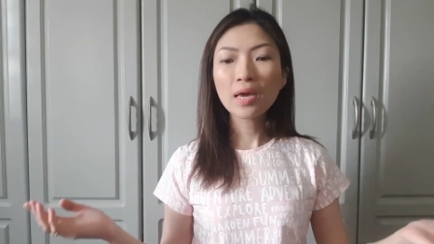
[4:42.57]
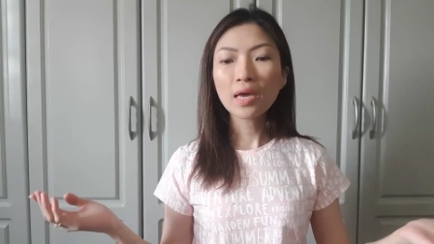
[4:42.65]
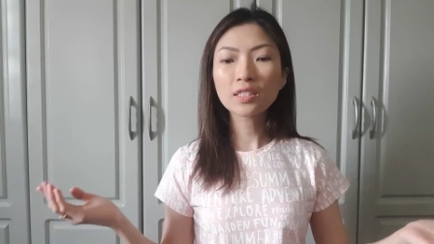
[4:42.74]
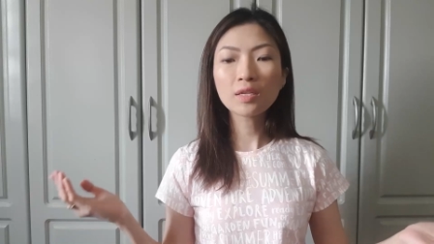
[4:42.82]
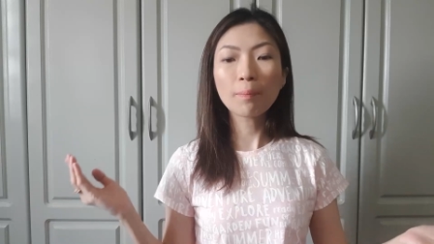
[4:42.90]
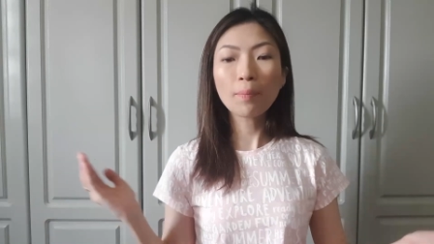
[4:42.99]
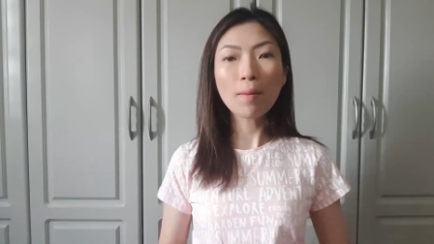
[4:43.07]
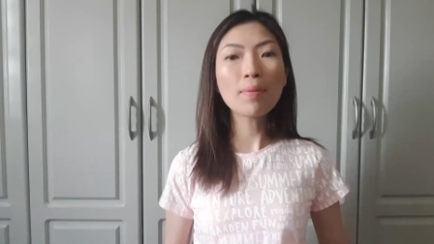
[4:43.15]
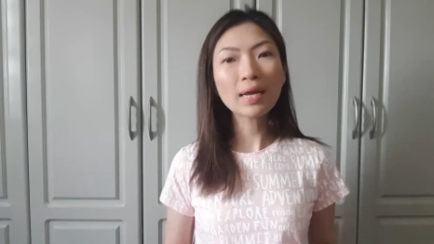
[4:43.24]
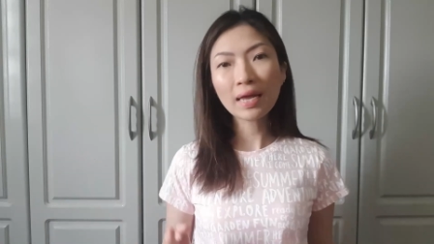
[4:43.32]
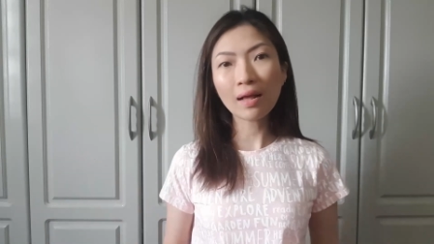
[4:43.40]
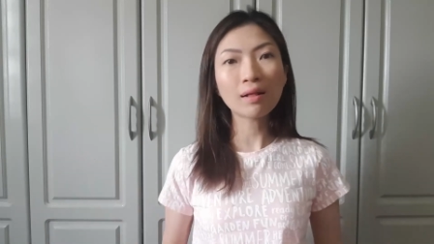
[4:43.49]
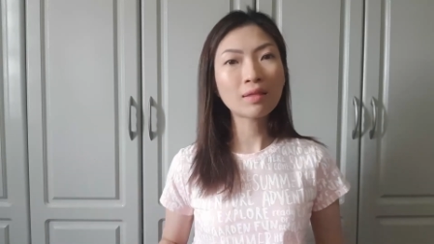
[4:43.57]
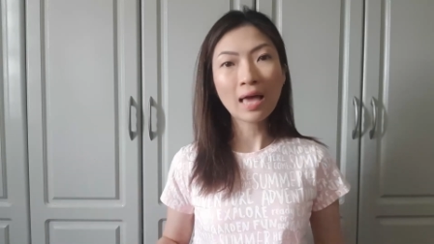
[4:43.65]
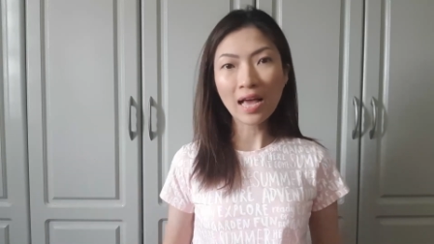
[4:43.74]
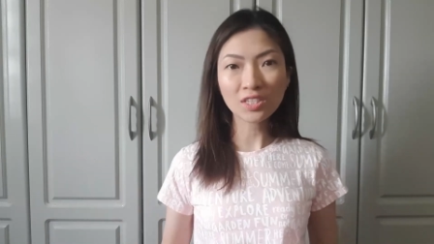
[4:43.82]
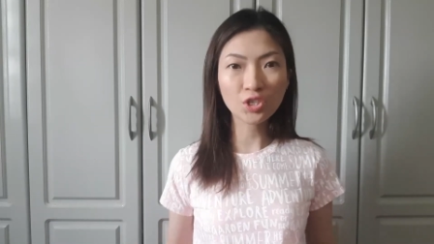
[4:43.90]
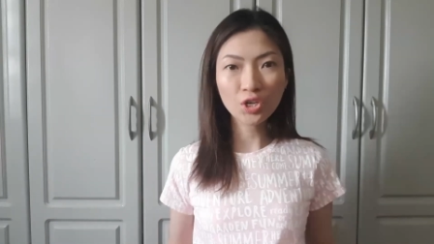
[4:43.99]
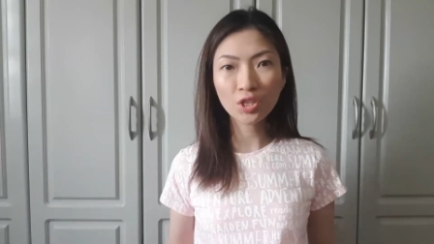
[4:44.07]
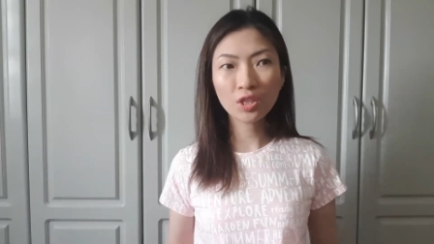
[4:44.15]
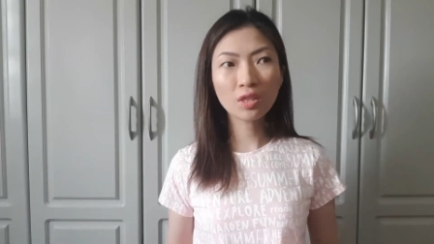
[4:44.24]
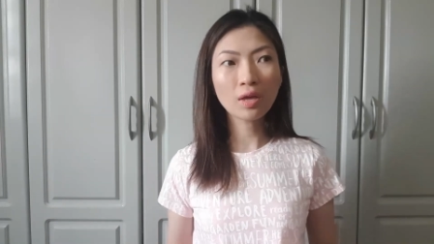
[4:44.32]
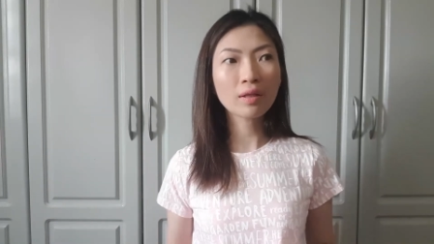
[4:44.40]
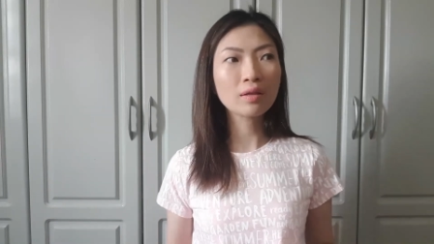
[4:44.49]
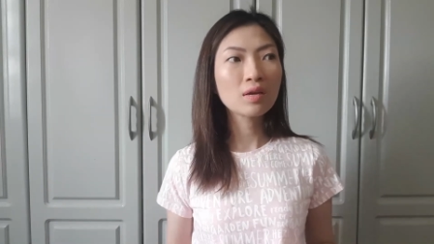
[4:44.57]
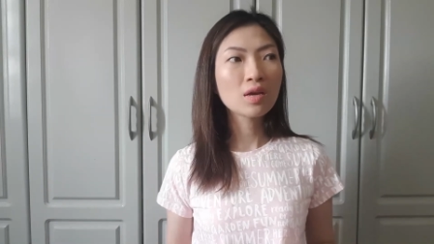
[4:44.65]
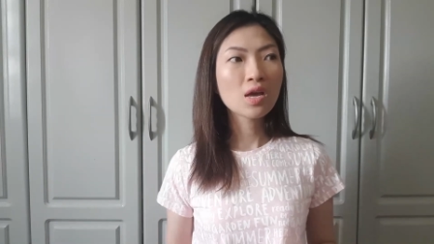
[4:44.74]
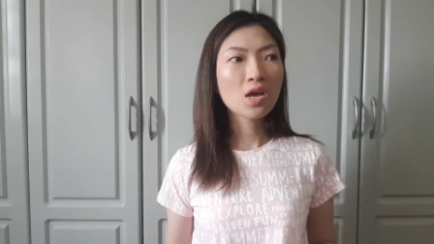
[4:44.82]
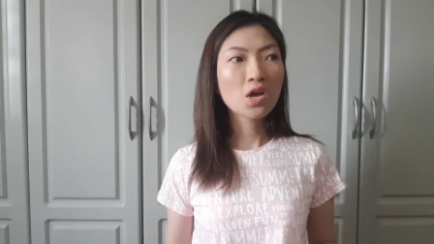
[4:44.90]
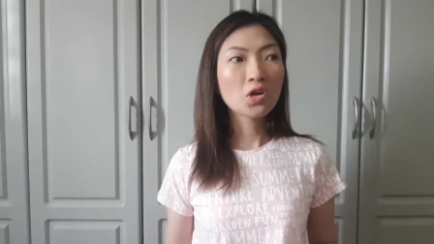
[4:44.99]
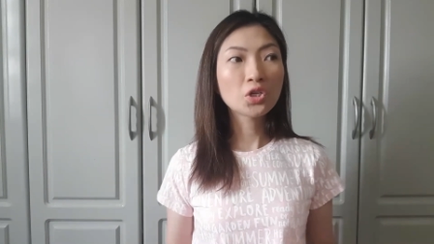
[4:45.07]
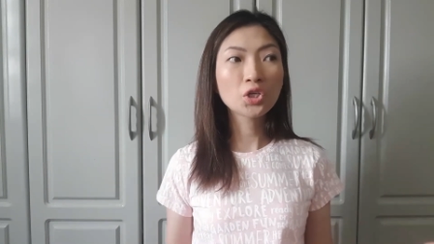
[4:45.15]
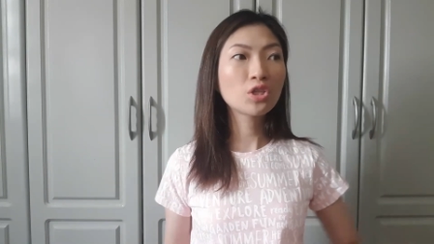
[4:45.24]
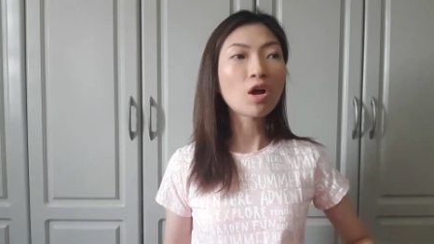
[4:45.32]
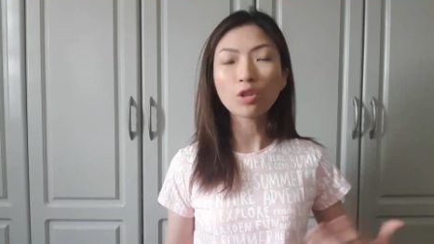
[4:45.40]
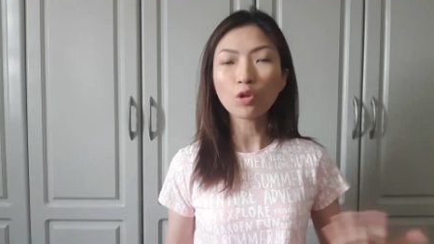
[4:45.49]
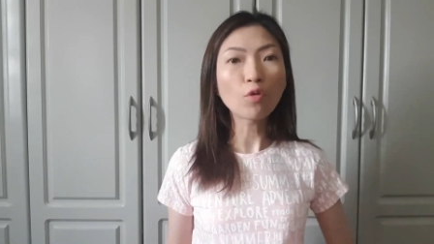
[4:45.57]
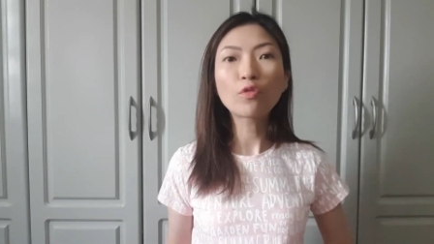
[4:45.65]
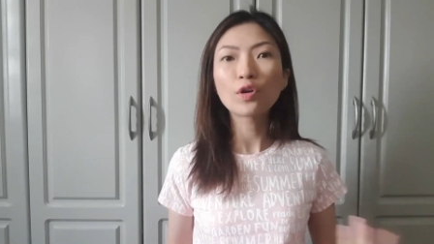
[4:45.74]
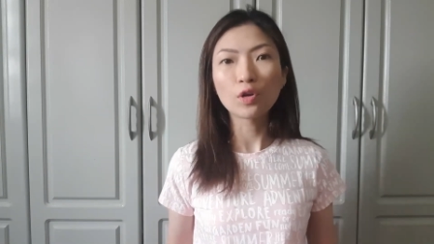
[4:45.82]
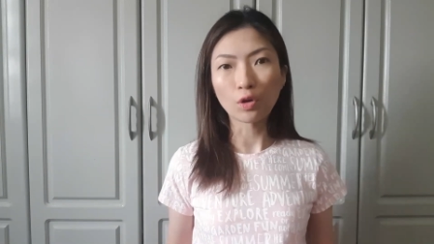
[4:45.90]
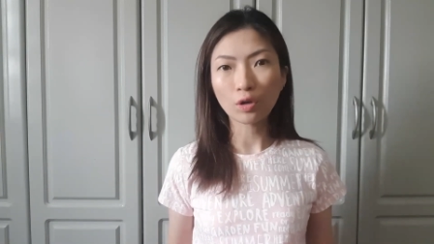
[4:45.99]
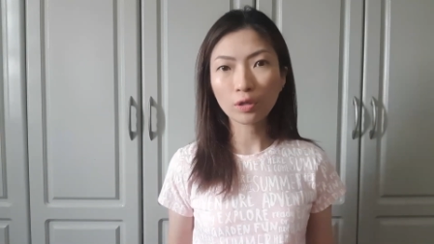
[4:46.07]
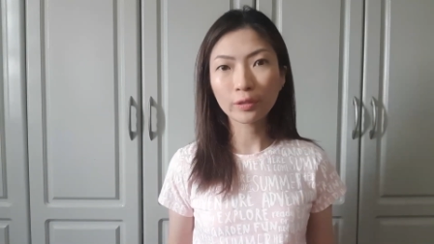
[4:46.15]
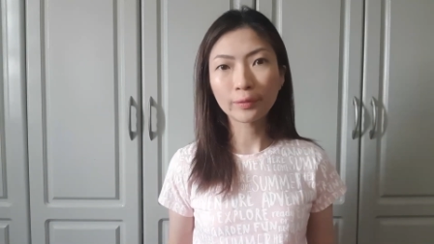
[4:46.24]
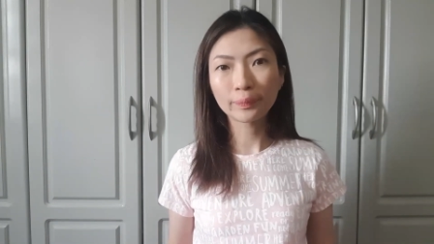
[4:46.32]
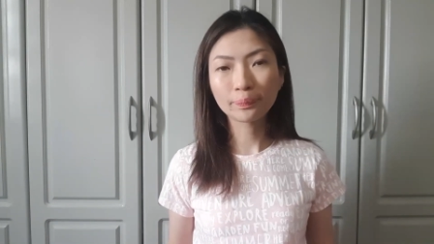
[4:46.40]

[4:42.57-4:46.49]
It's a public health hazard that you should not overlook.